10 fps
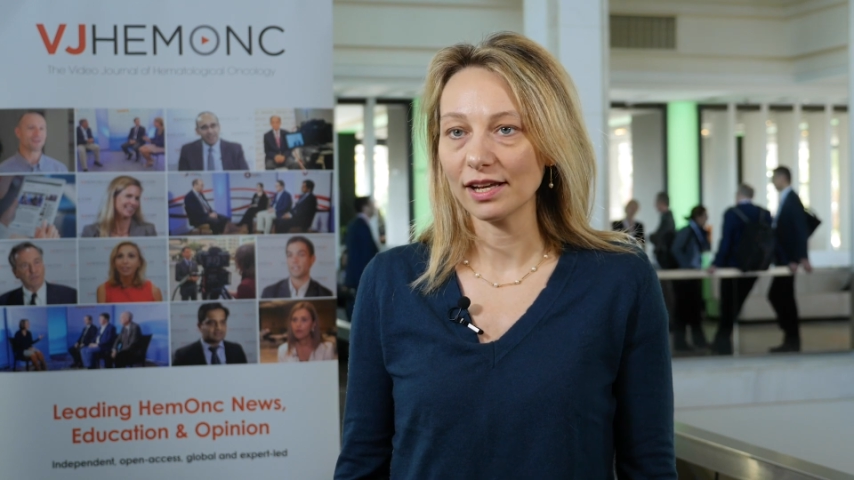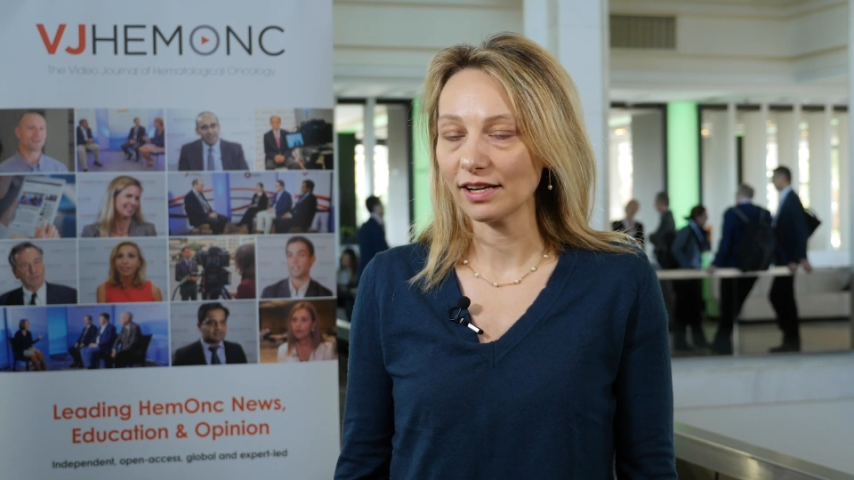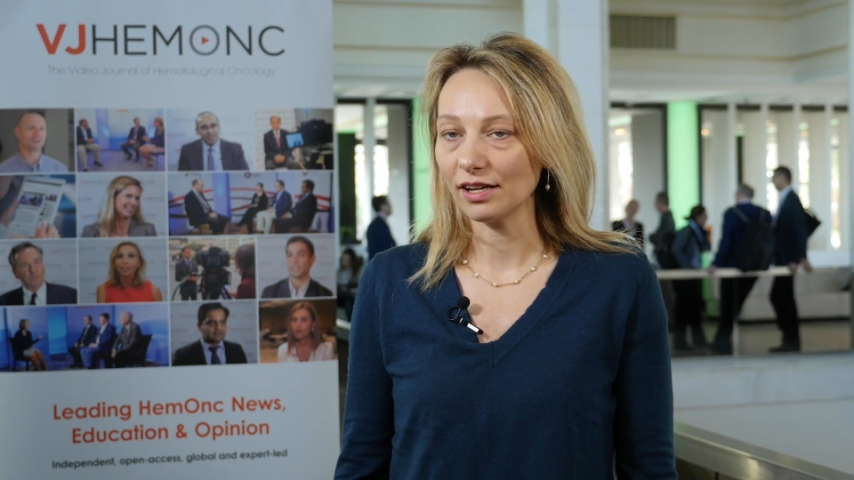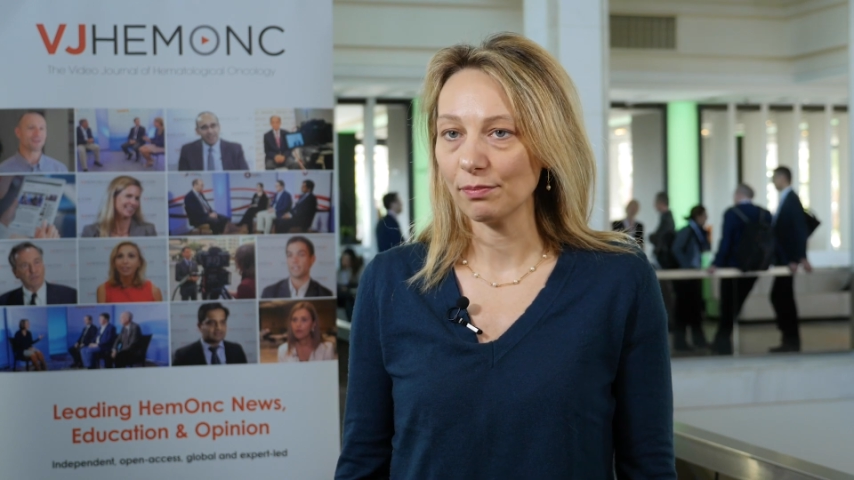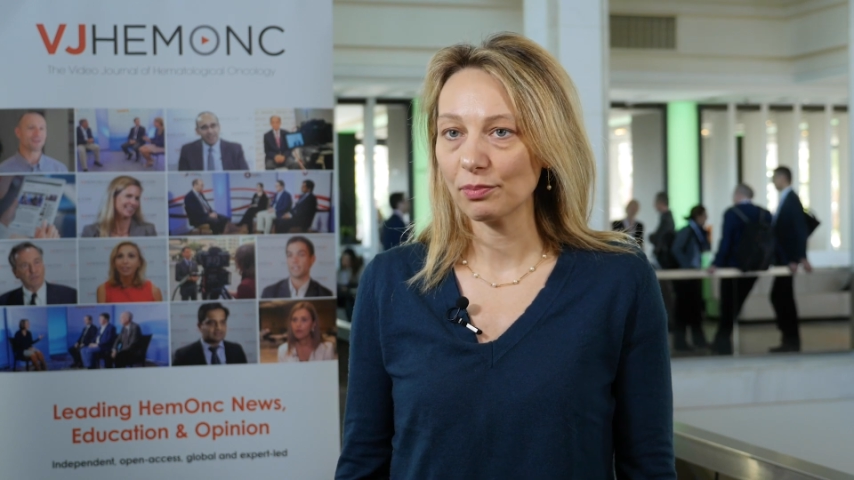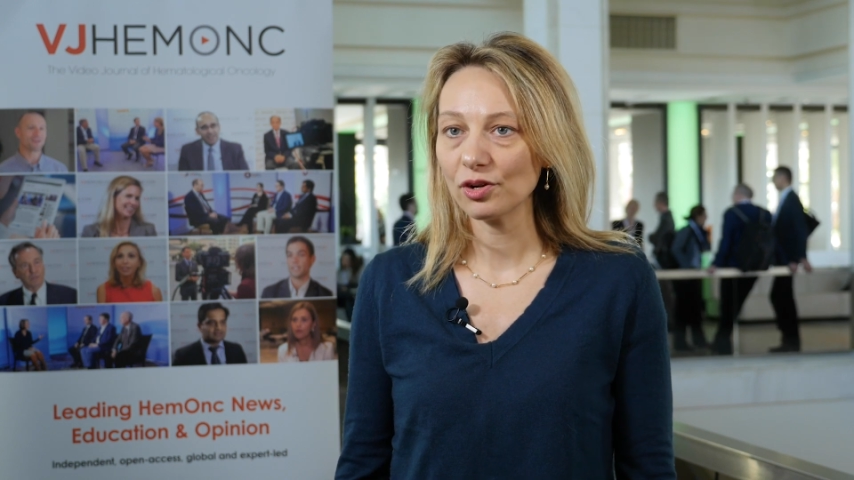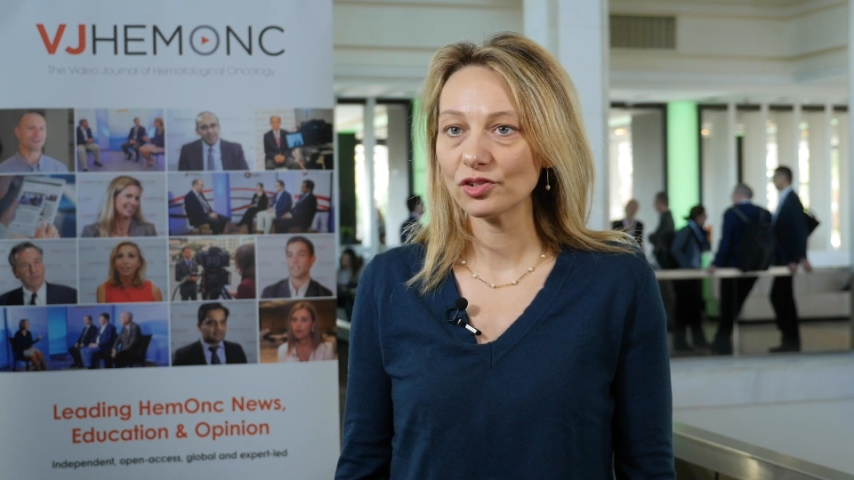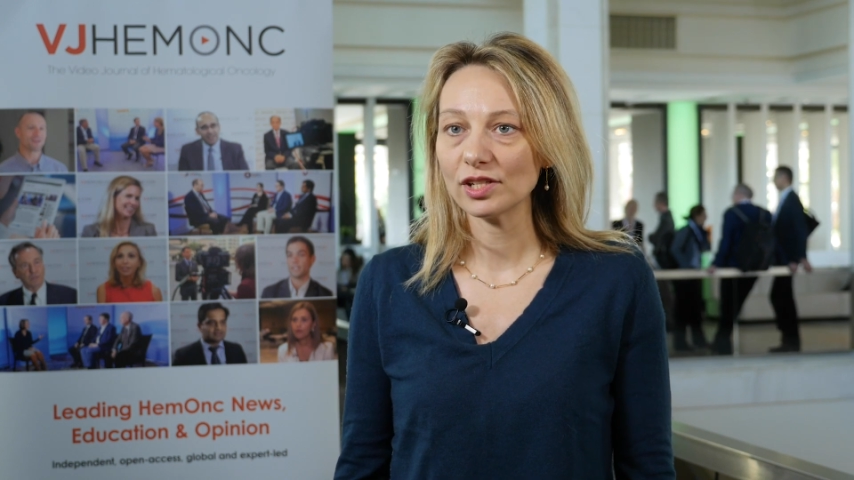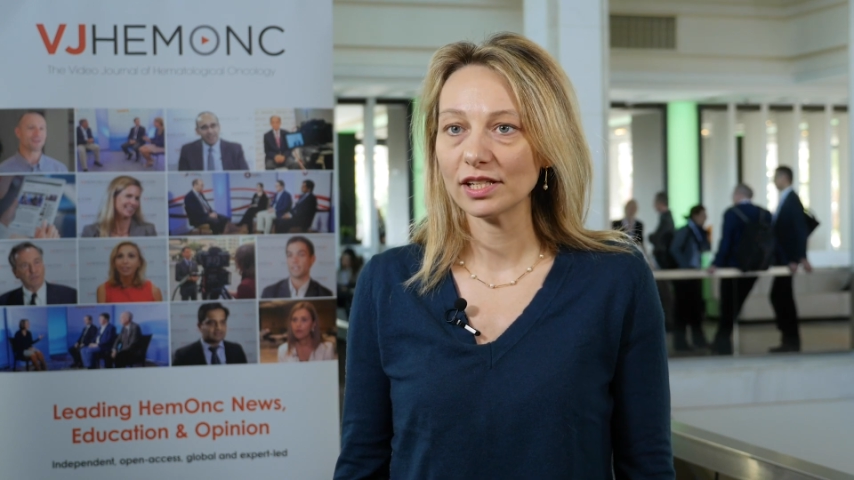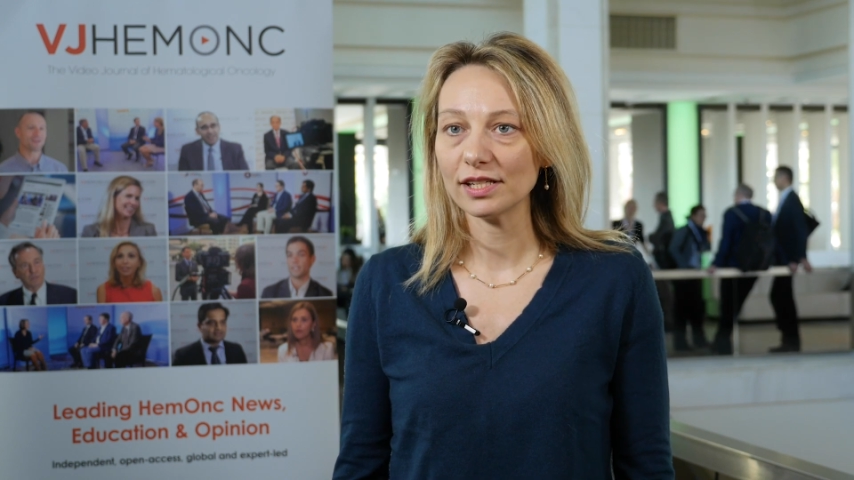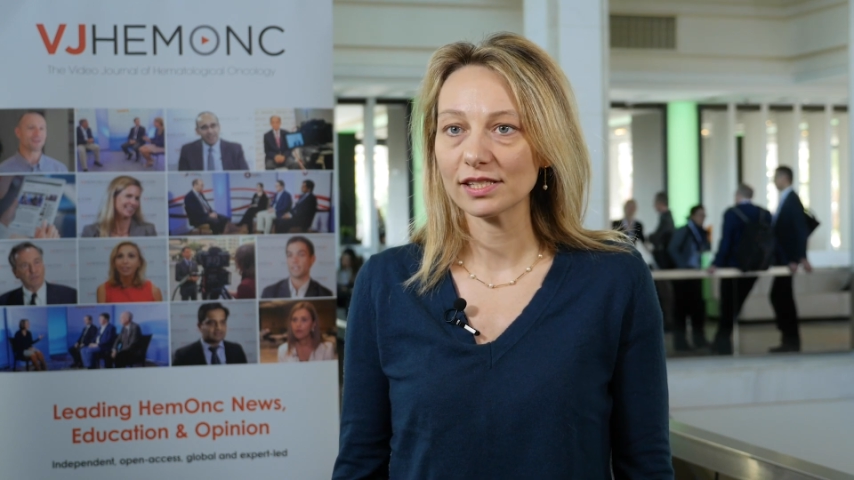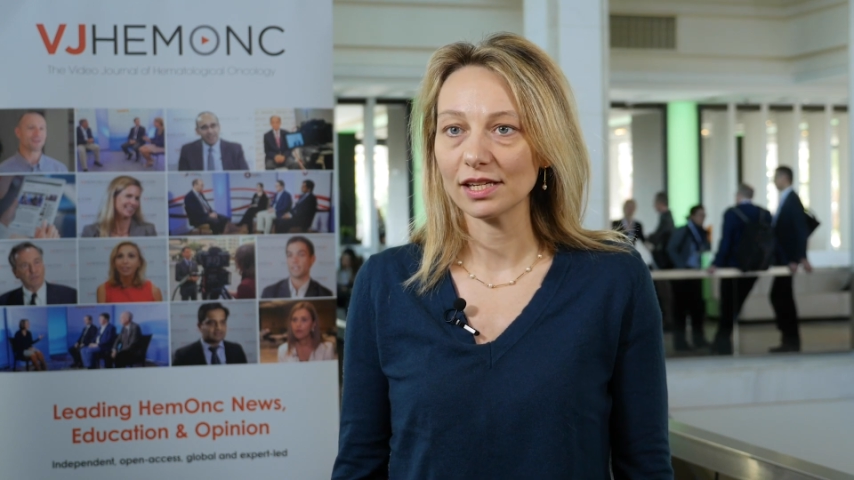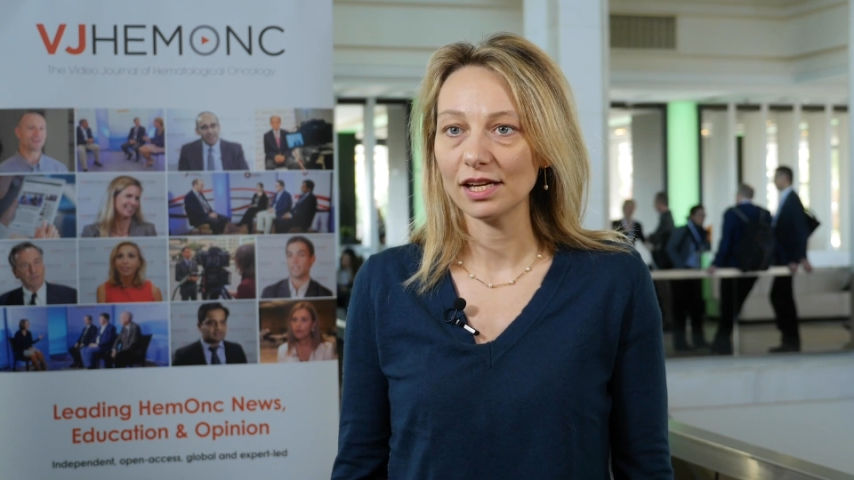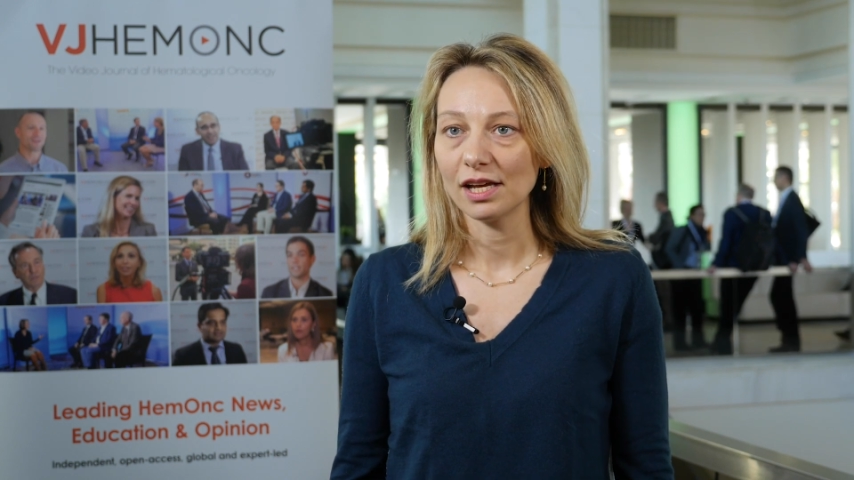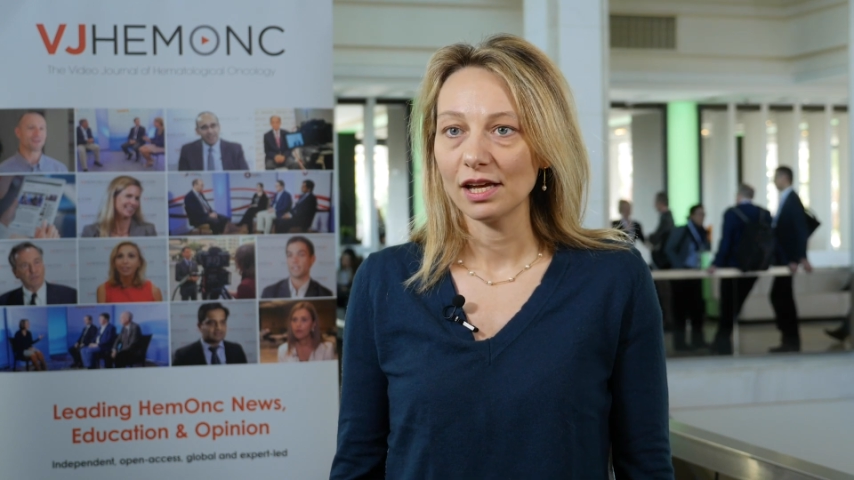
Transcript: another approach that is uh,